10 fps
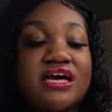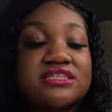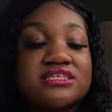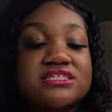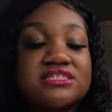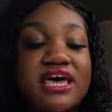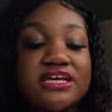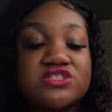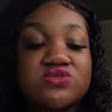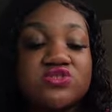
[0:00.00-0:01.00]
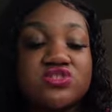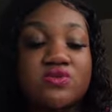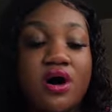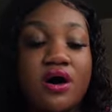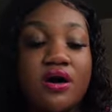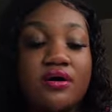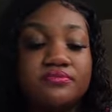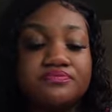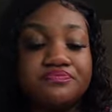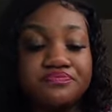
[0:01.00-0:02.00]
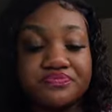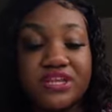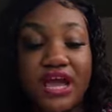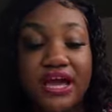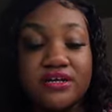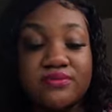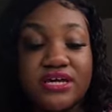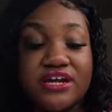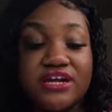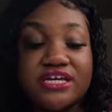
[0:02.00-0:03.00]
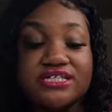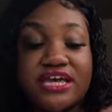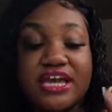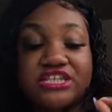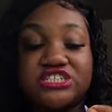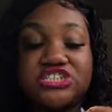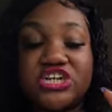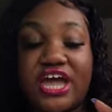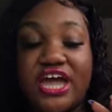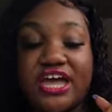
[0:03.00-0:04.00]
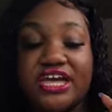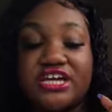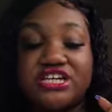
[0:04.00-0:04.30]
This next item here is a J.